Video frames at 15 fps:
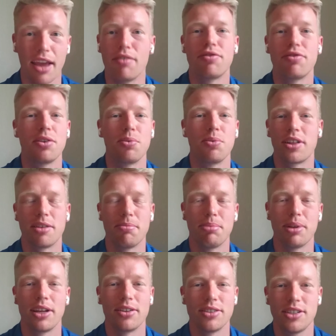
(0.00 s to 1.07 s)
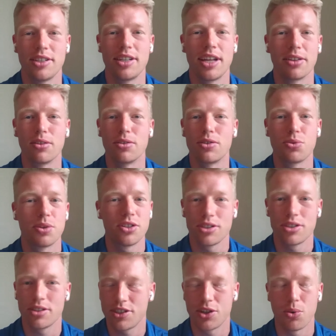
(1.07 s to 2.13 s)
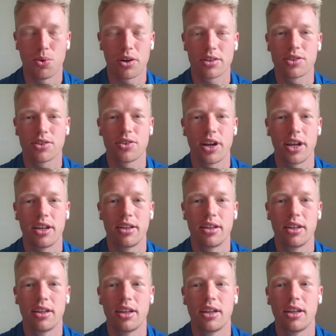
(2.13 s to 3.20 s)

every one of the players to download Swish. It still works great.